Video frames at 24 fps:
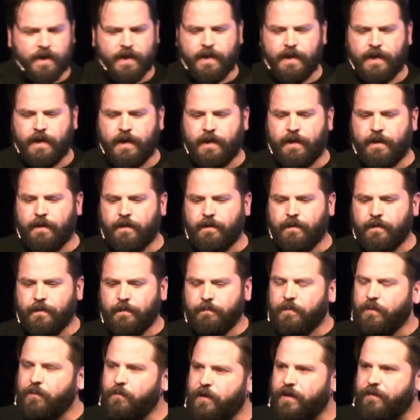way,
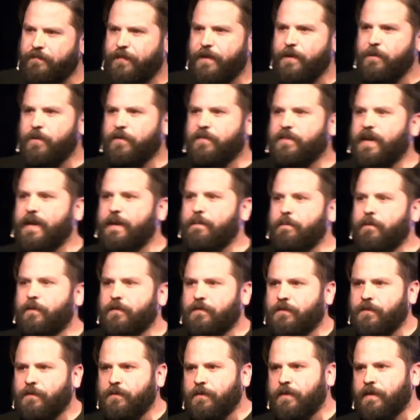but what if he was
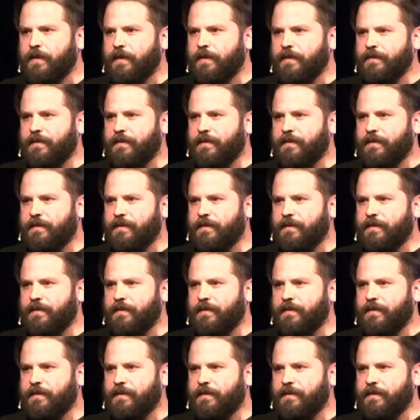able to